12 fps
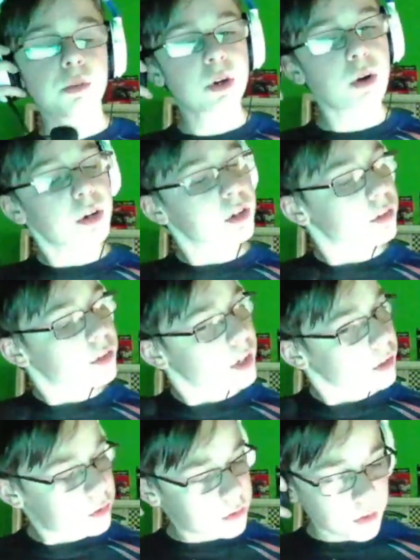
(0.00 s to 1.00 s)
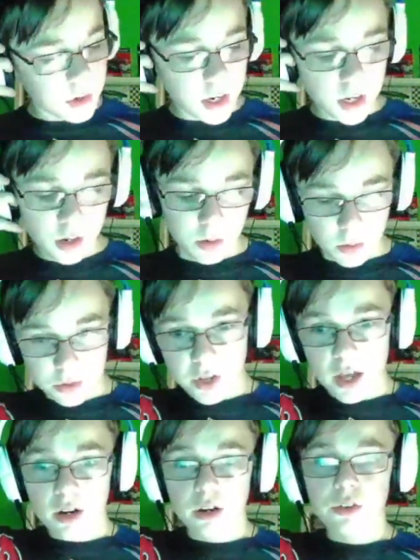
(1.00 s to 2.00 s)
We're going into stage 3. We're
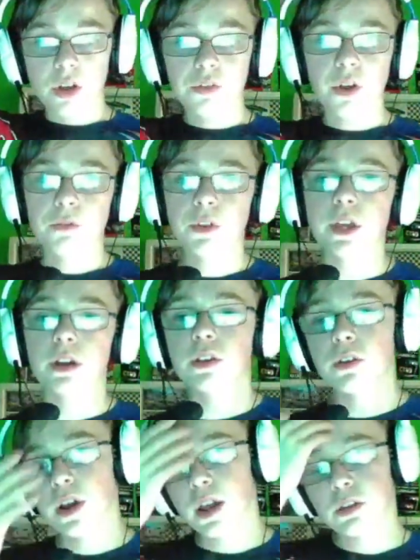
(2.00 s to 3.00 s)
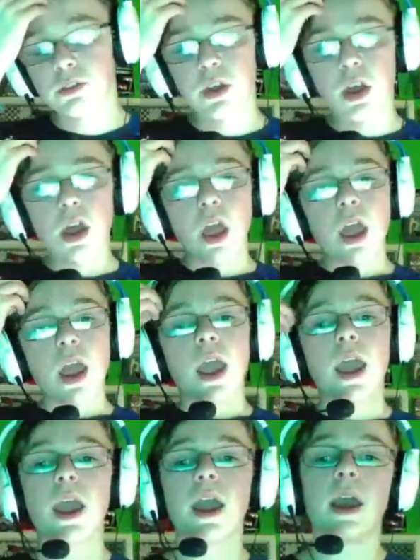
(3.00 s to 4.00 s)
setting ourselves up for the end of the race.
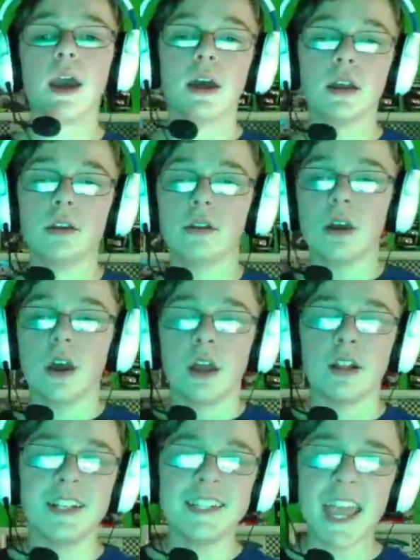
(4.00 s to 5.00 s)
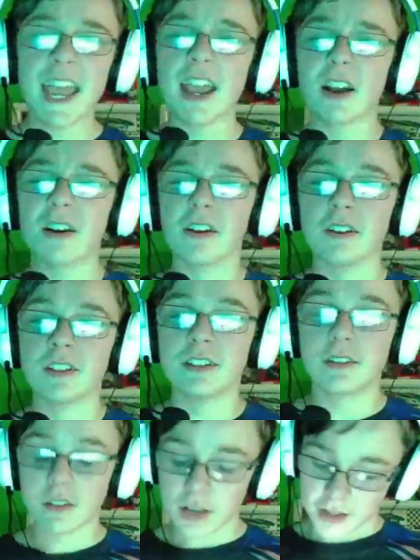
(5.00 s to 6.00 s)
And
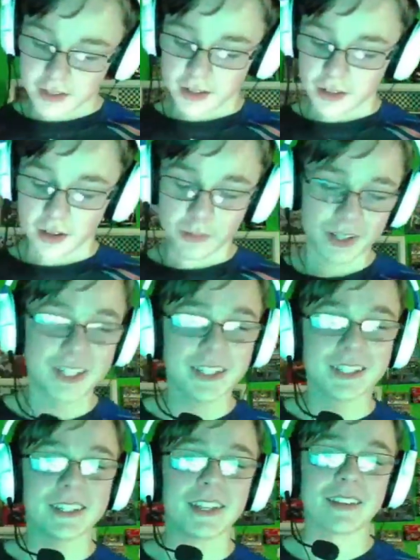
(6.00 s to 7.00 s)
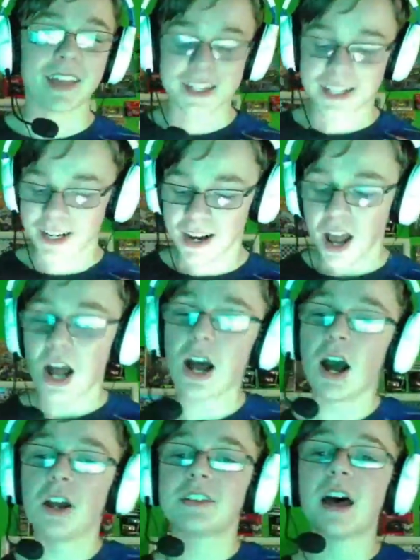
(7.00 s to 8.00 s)
not Daniel Hemrick. Jesus, that's last year.
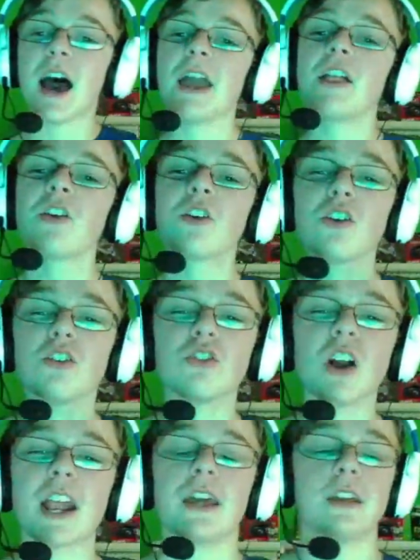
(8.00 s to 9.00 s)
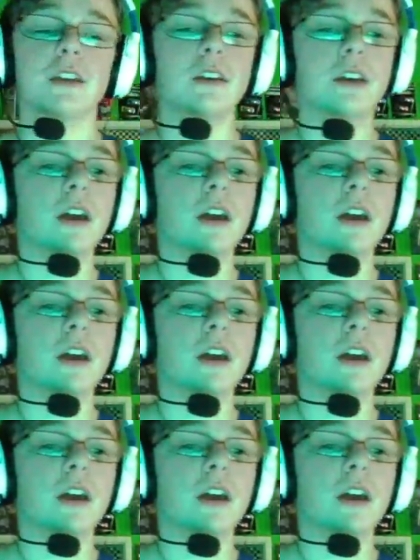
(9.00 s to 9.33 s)
Tyler Reddick.